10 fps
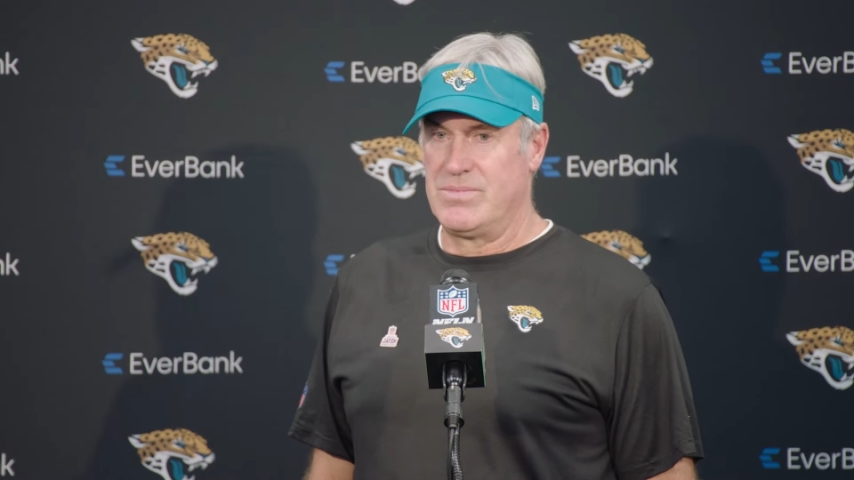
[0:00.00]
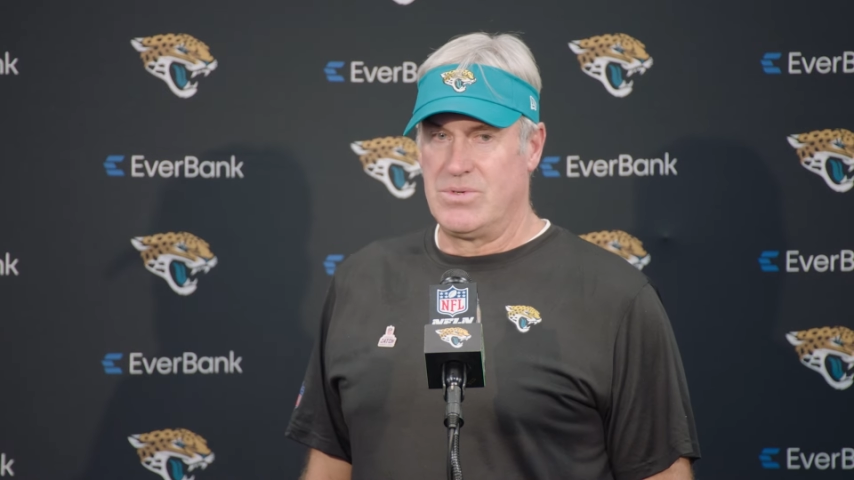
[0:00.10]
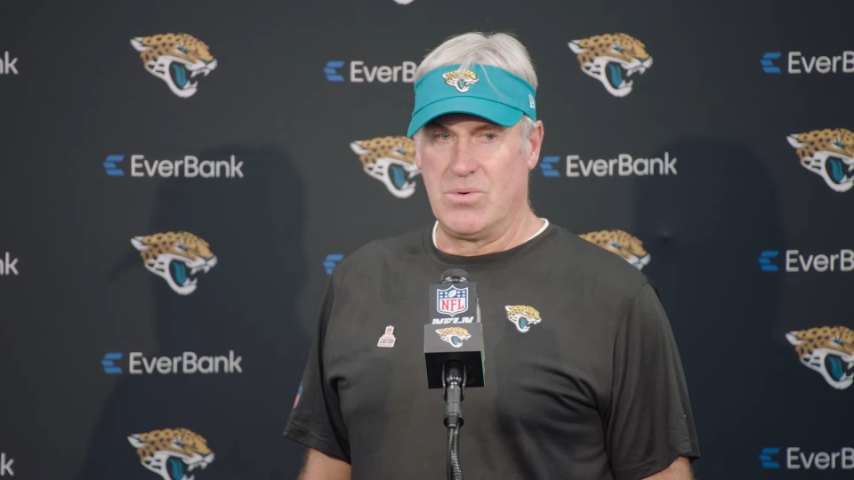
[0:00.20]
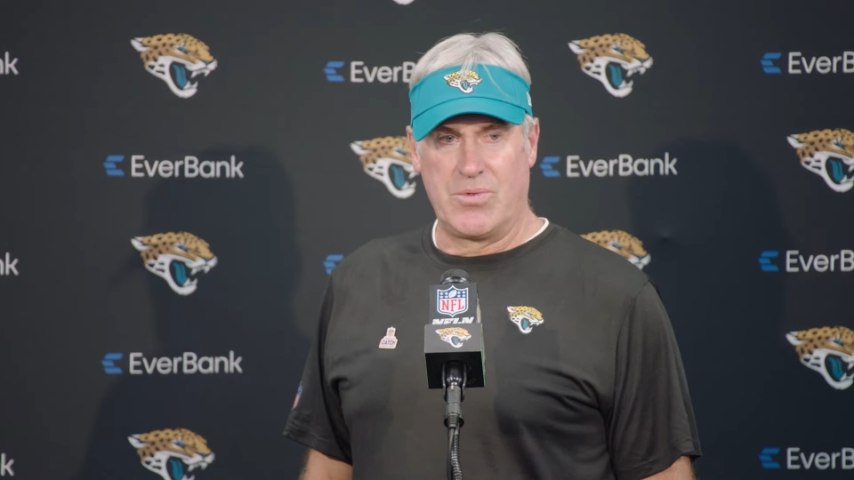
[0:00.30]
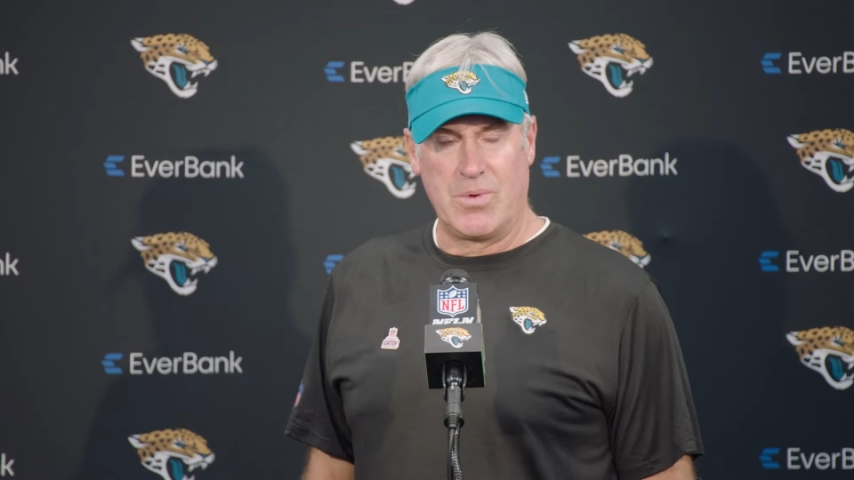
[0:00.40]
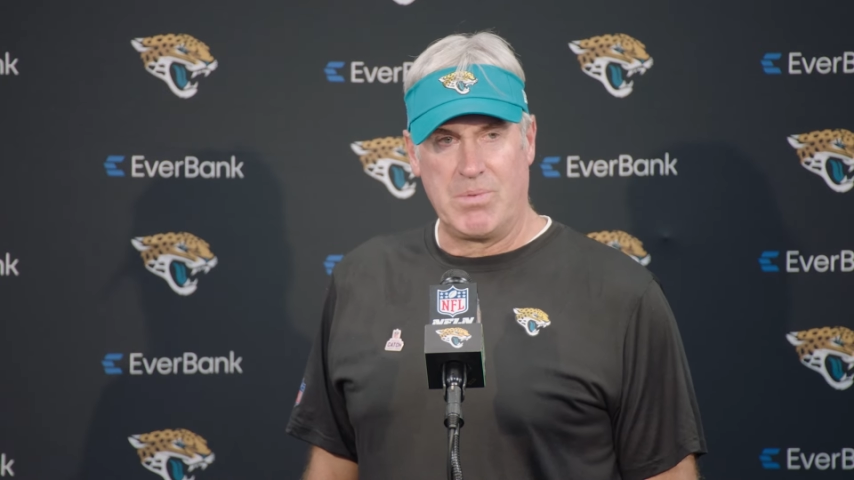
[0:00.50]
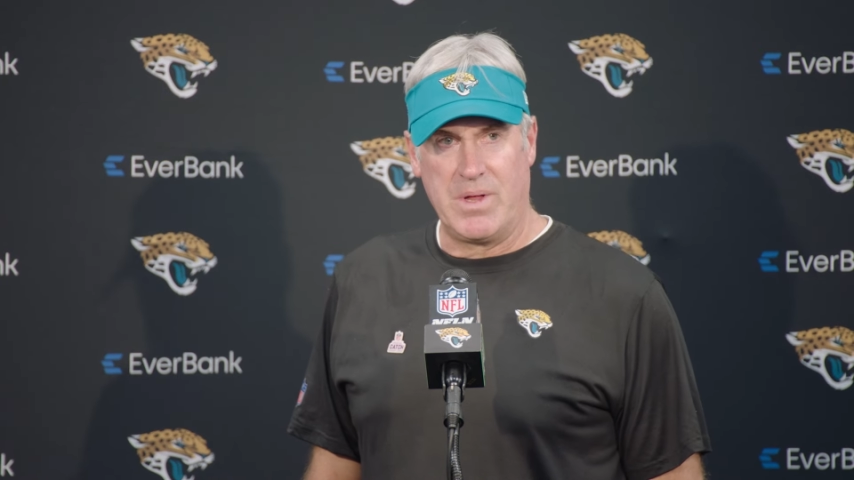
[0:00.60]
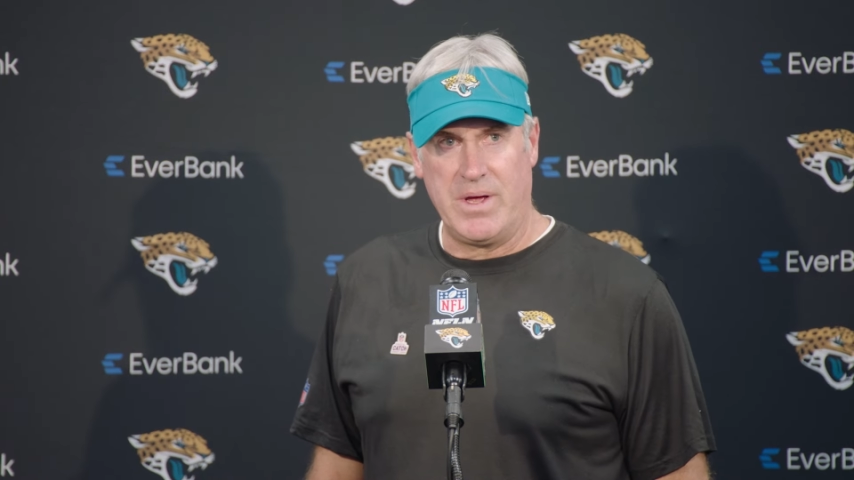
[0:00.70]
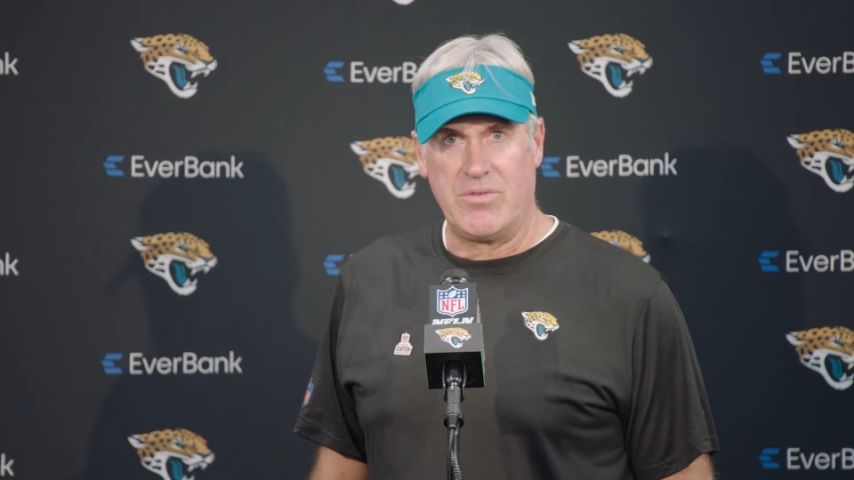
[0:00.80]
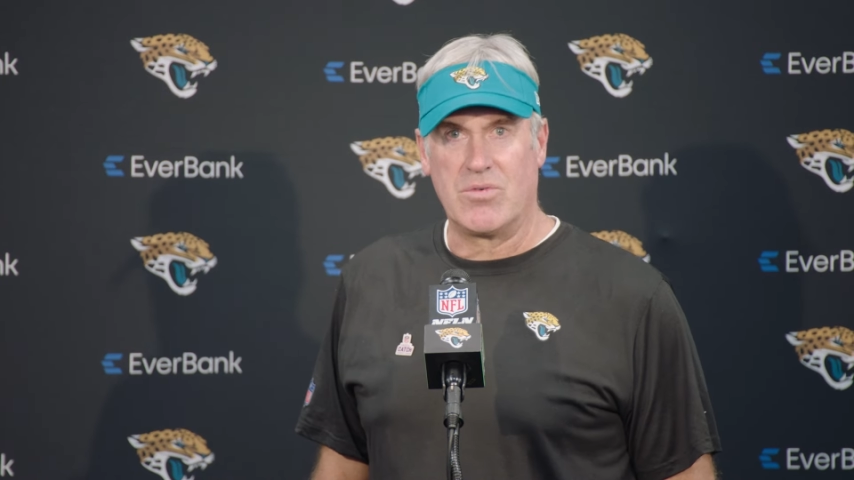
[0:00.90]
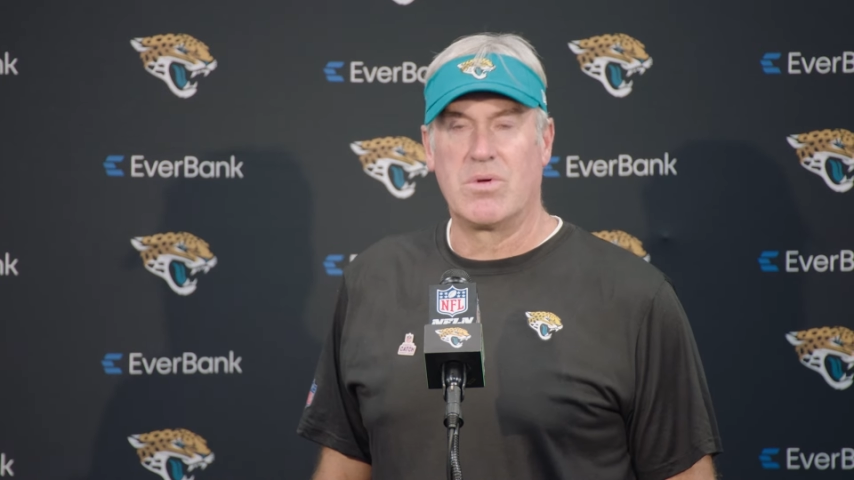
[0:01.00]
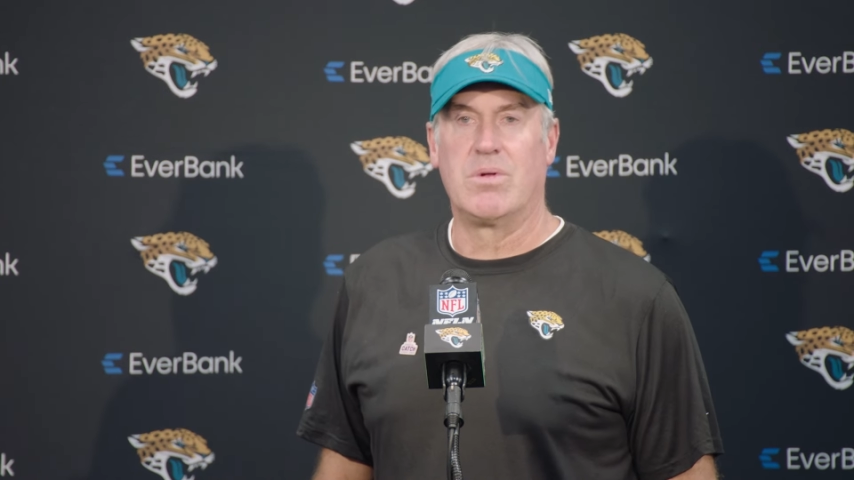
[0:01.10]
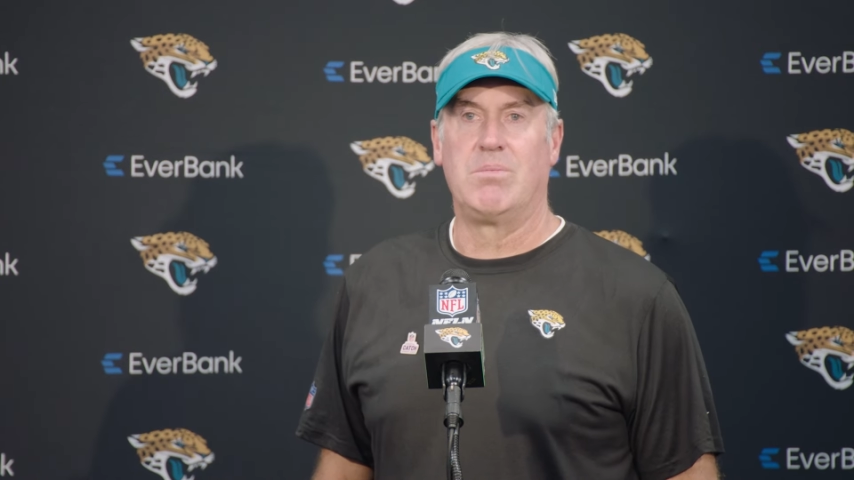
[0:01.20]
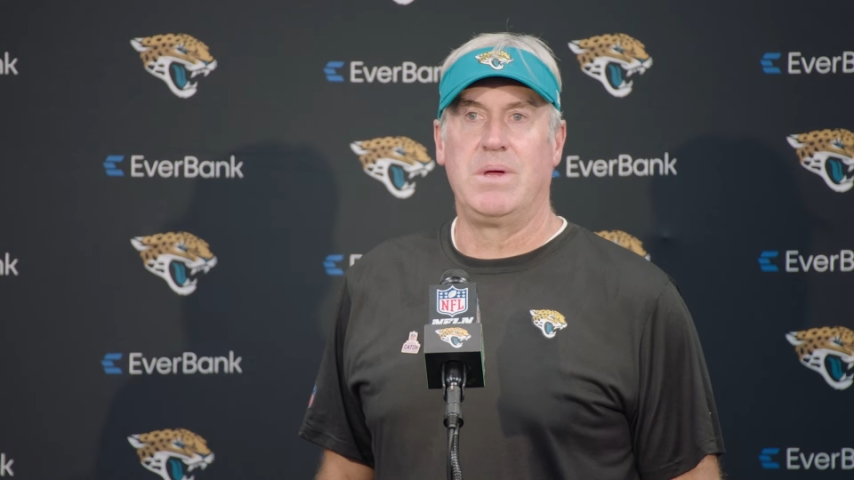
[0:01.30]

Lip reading: two or three plays are going to